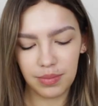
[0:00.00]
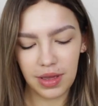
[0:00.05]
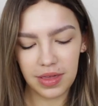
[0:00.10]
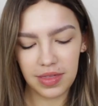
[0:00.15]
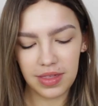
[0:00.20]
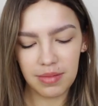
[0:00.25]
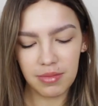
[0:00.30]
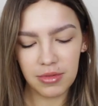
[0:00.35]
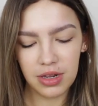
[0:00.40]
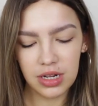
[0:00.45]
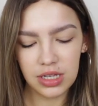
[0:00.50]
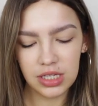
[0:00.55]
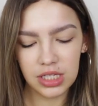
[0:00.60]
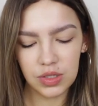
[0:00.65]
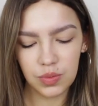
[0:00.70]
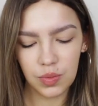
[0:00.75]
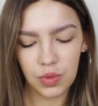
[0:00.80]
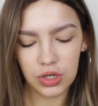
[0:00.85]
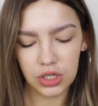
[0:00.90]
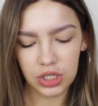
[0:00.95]
But I think I'm gonna
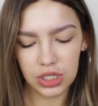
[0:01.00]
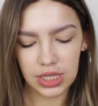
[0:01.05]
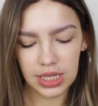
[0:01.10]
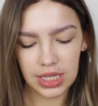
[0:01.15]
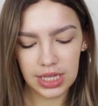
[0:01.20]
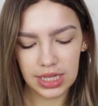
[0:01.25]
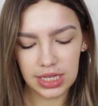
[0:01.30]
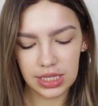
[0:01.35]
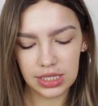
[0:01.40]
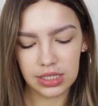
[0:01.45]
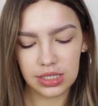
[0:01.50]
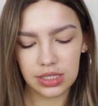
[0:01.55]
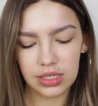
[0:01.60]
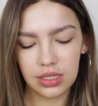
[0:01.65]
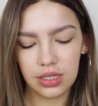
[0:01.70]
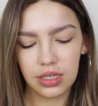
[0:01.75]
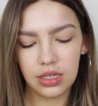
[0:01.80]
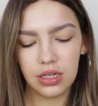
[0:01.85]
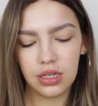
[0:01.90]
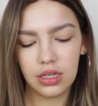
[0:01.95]
swatch
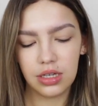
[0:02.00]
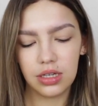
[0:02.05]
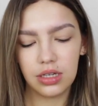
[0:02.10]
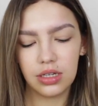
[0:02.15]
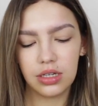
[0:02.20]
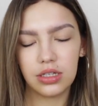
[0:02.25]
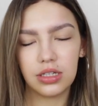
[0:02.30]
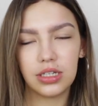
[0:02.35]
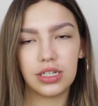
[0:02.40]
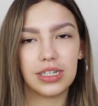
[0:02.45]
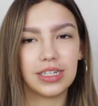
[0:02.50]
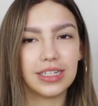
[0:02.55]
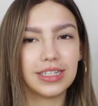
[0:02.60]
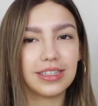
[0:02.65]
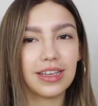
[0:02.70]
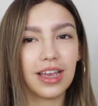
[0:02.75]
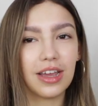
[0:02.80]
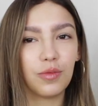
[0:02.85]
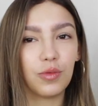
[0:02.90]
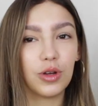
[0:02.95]
these to
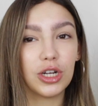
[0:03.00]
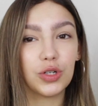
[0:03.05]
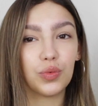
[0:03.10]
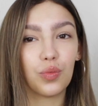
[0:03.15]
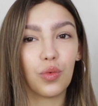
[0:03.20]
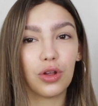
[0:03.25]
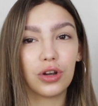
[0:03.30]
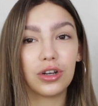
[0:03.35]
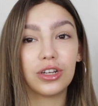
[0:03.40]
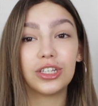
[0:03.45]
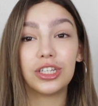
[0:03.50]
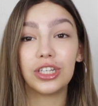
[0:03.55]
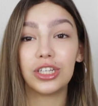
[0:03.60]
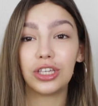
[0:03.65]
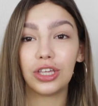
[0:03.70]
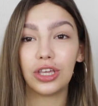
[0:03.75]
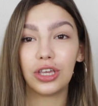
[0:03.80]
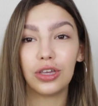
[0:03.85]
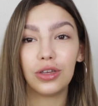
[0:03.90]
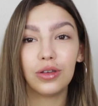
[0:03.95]
decide which one
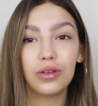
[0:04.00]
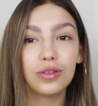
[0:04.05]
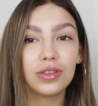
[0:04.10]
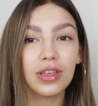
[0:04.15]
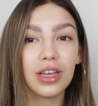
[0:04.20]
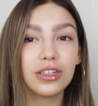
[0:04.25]
to use.